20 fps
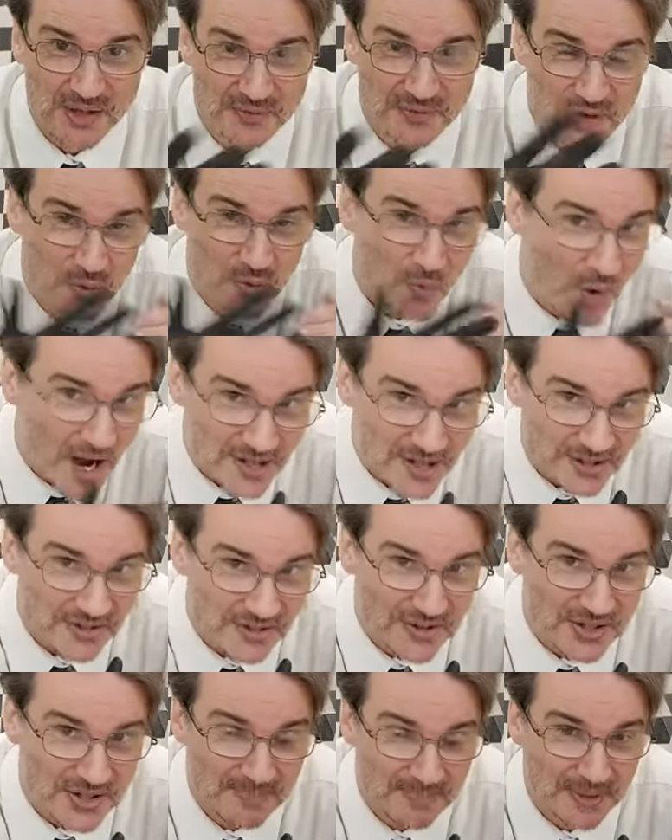So if you want to
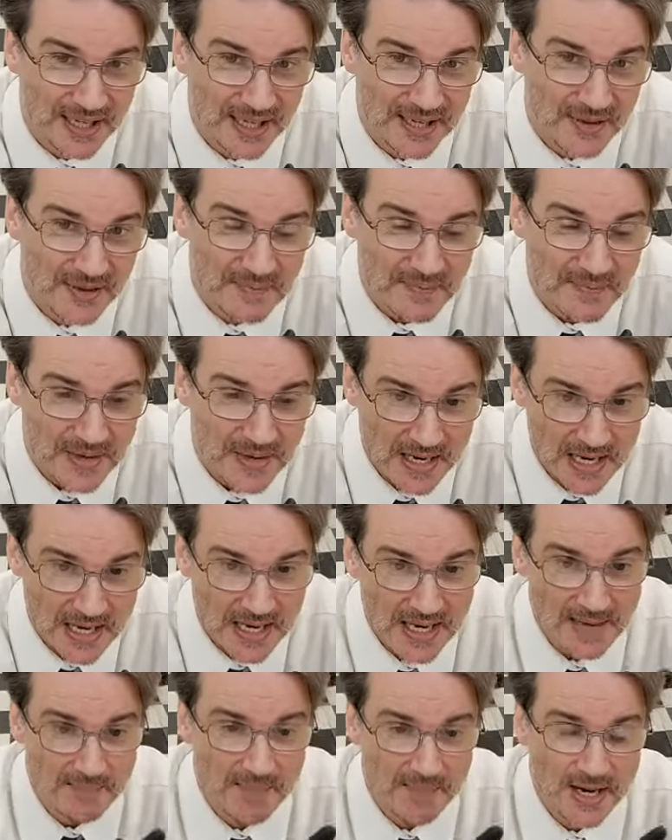display them,
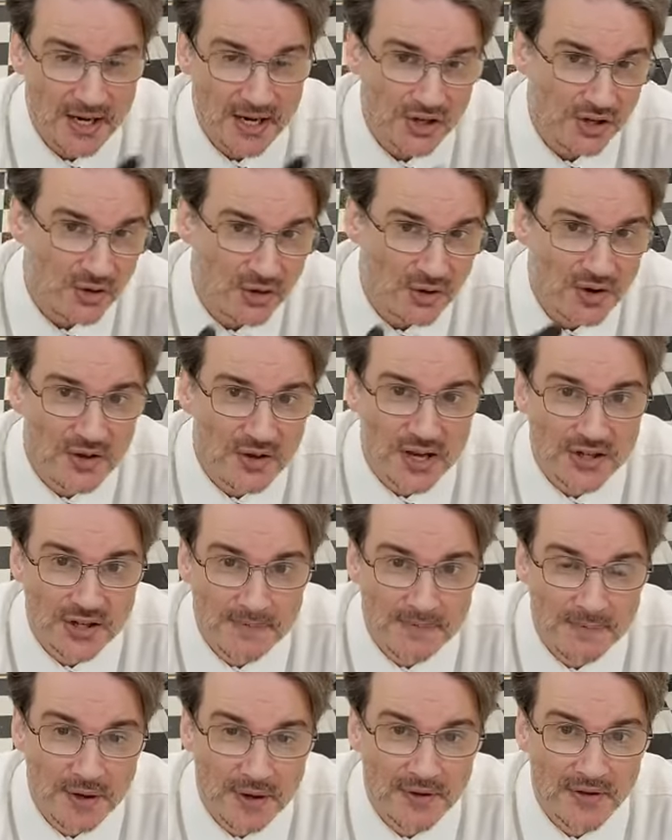make sure that
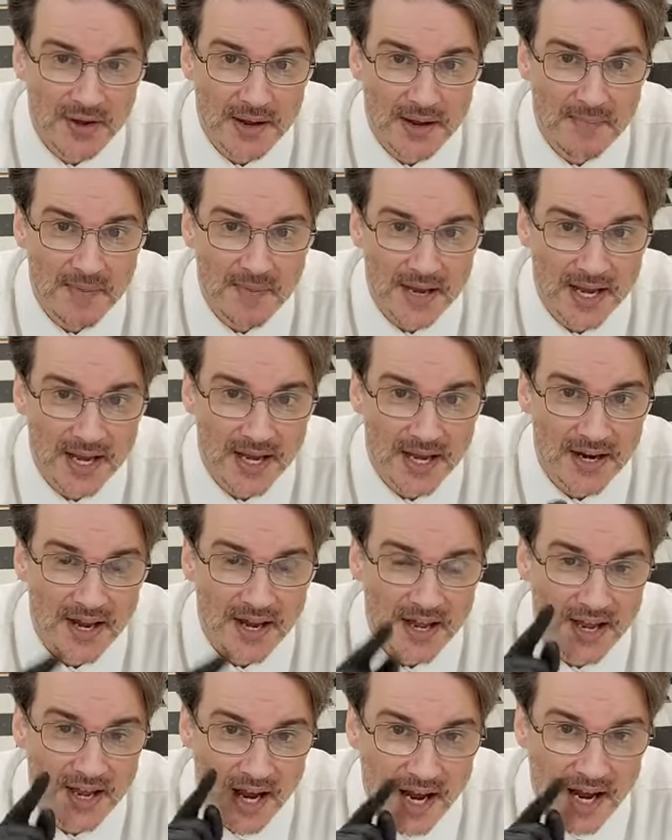you put them
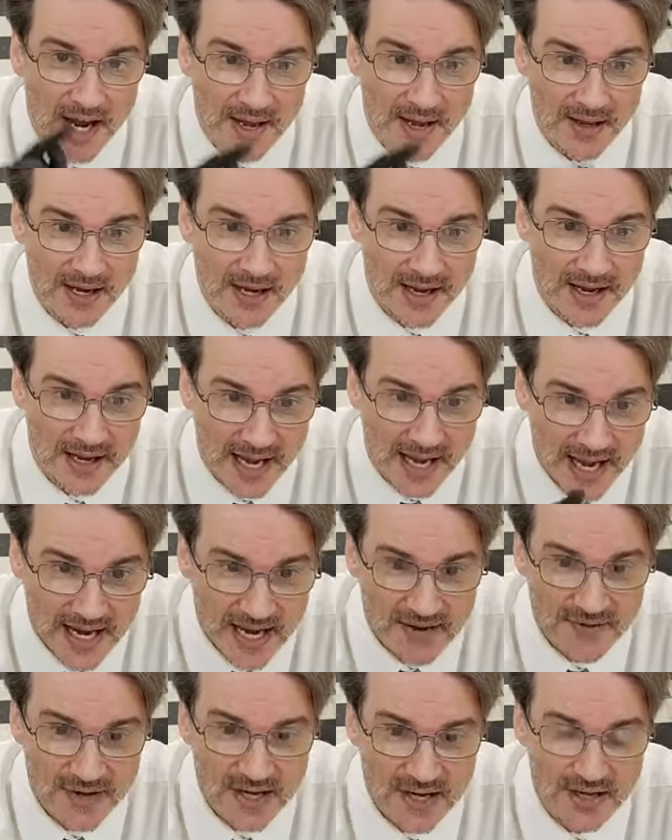in
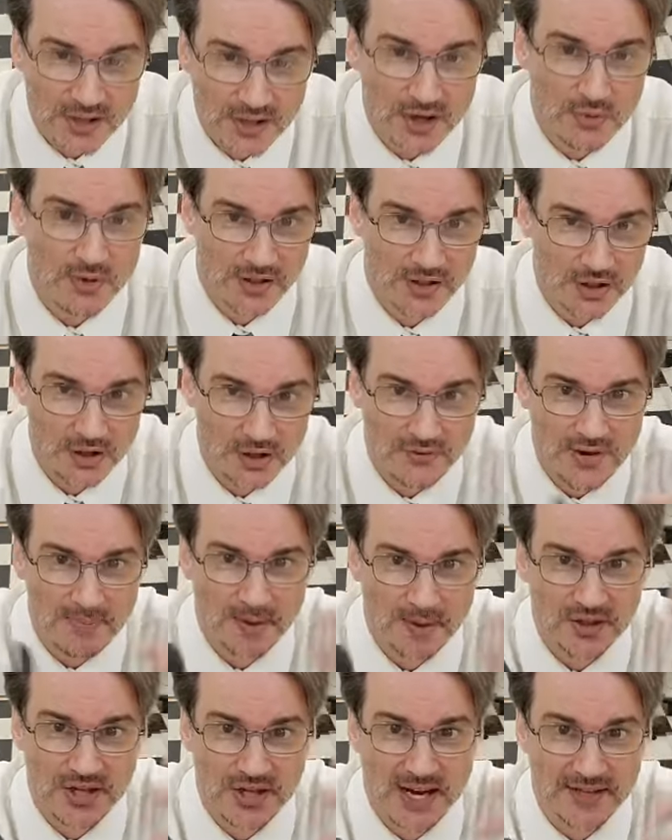UV
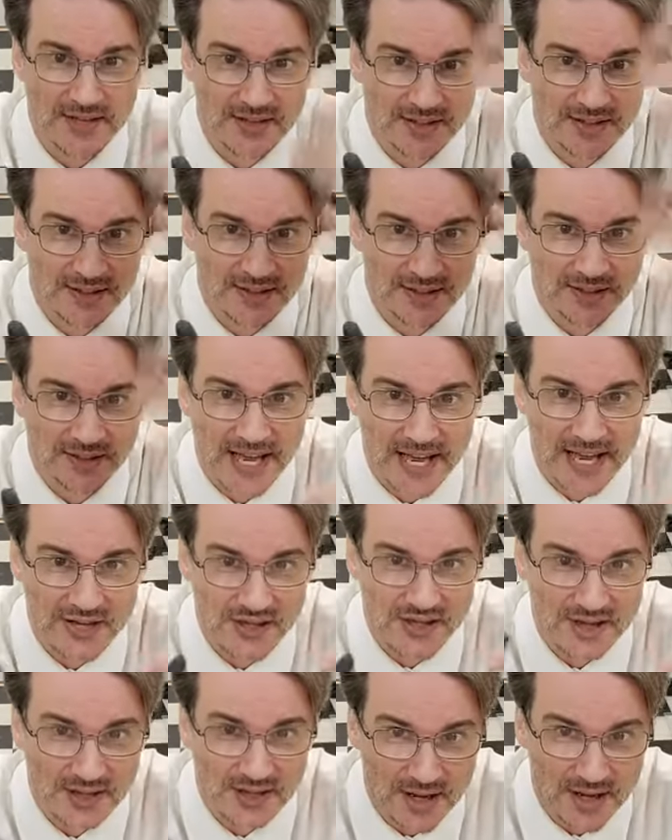protectant
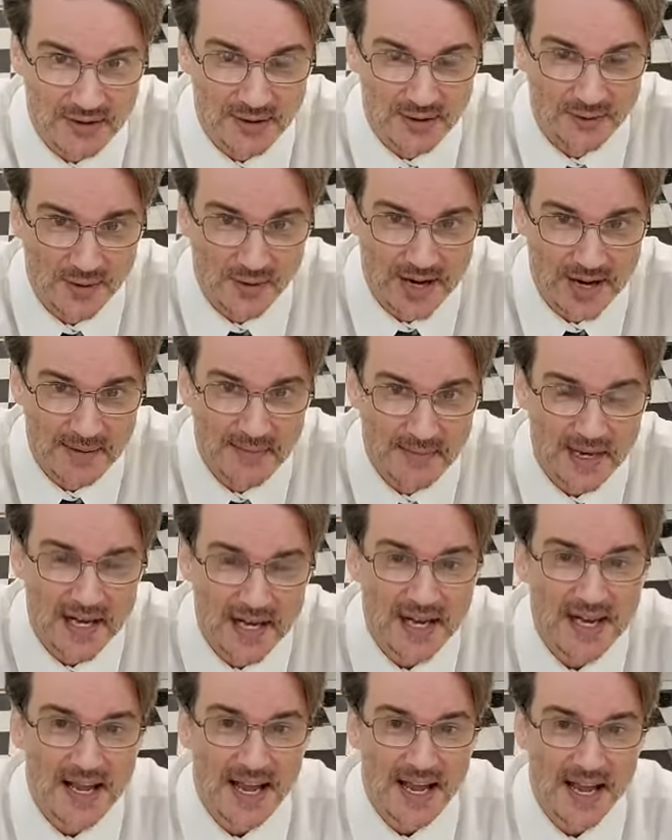glass in the frame
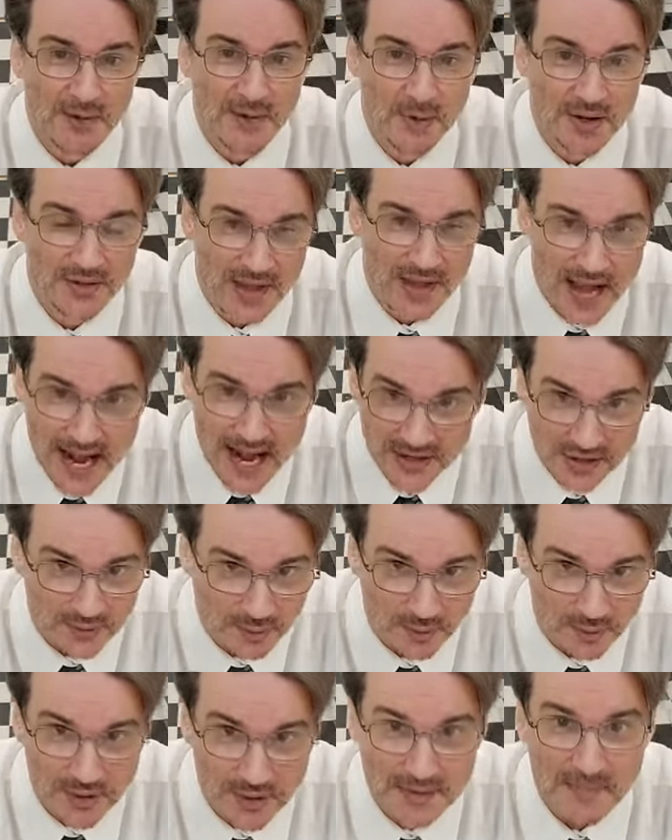and with
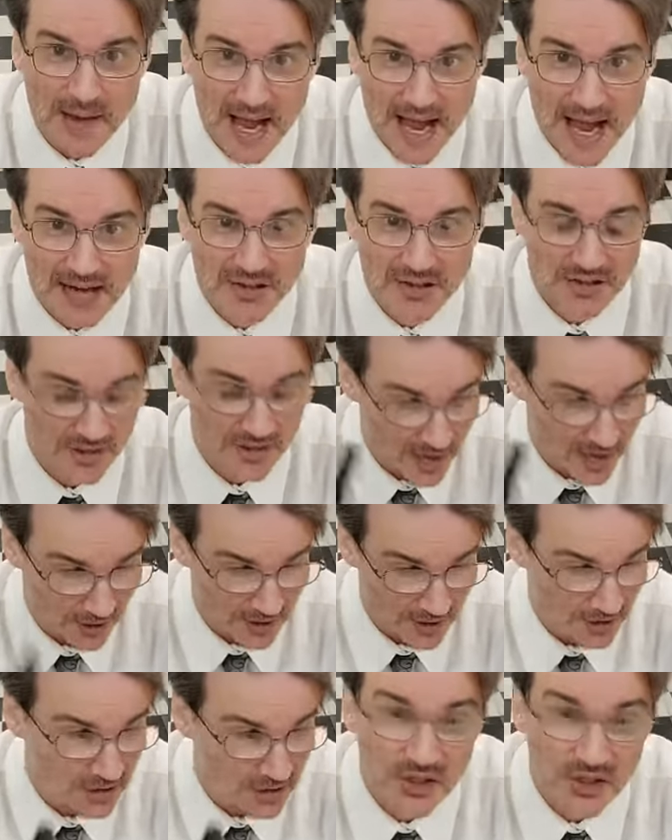acid-free mats. Now,
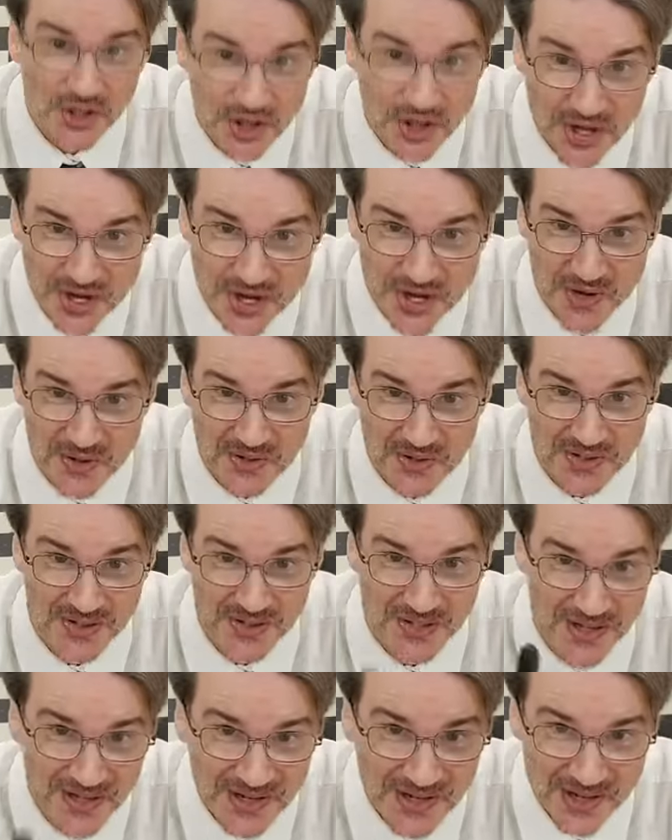here's the good news. The
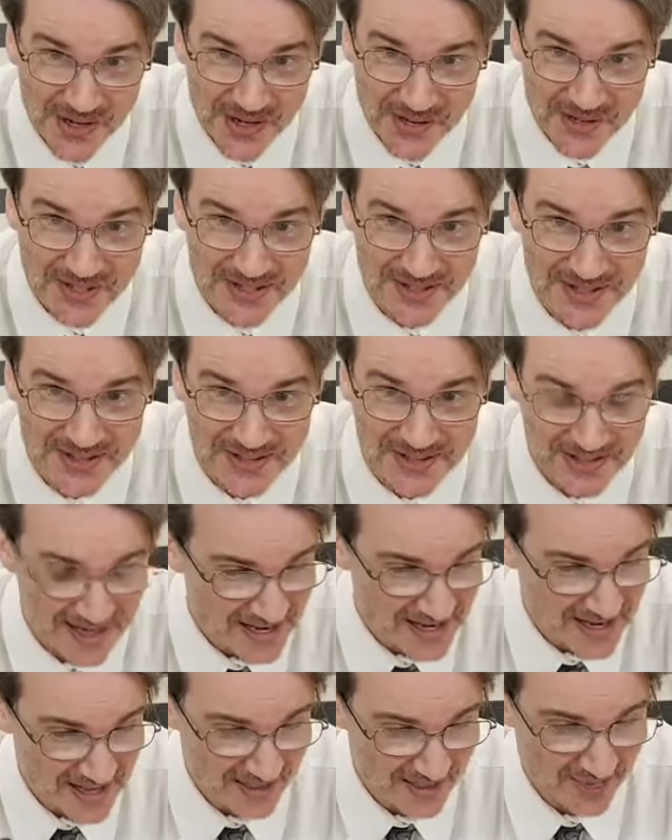good news is
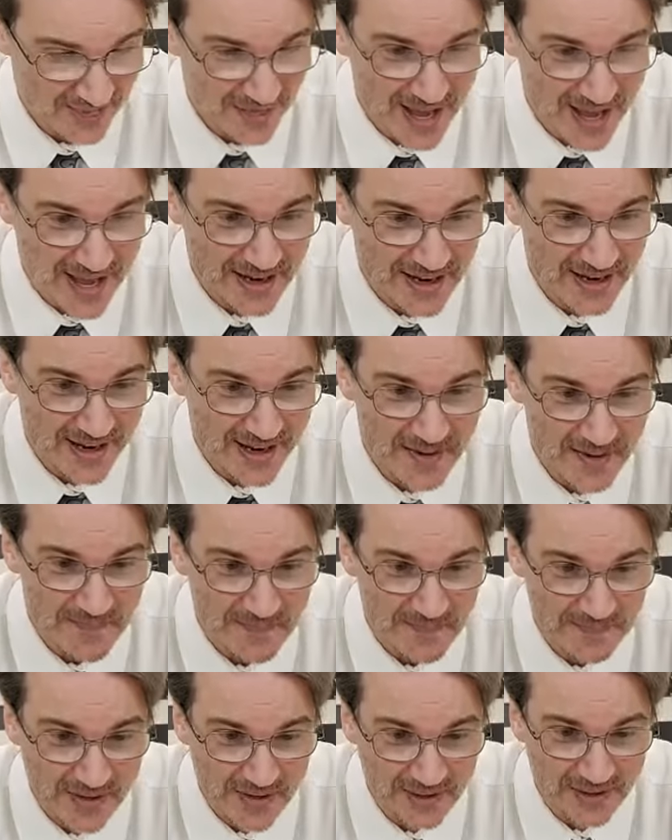that
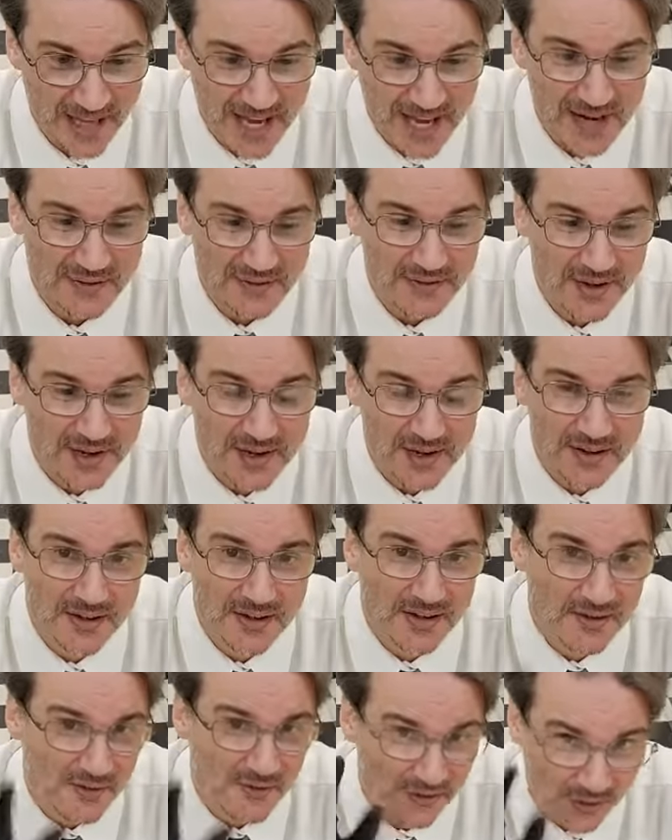a lot of
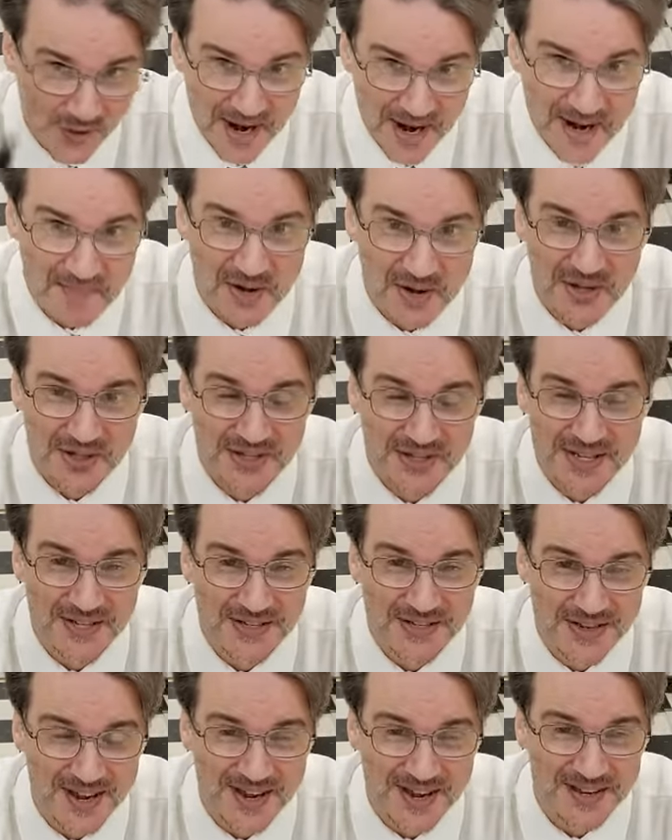framers
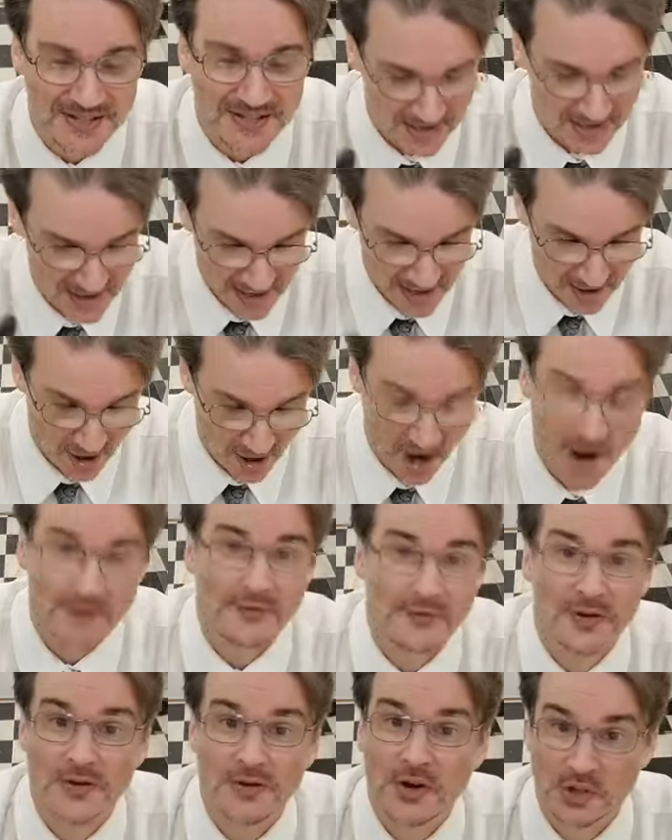these days
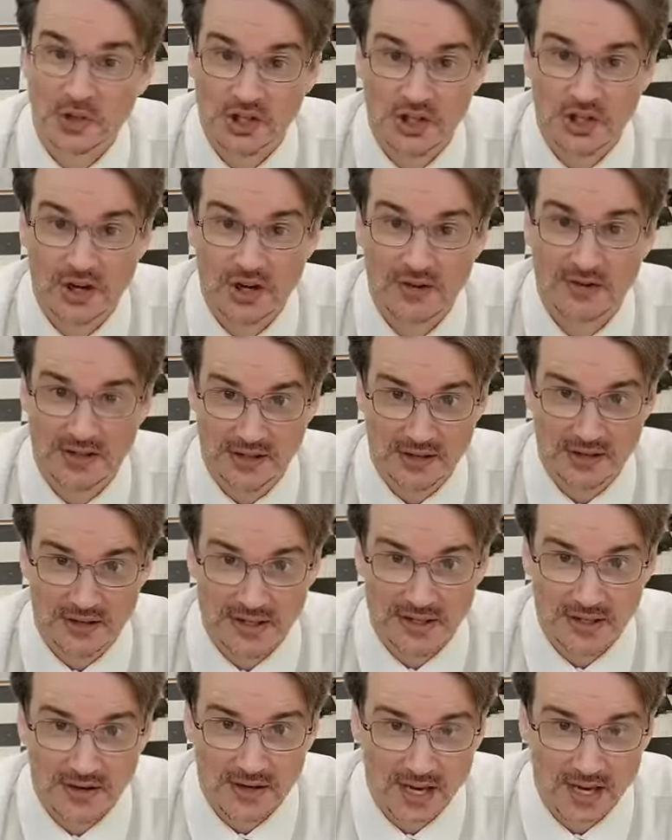offer those services.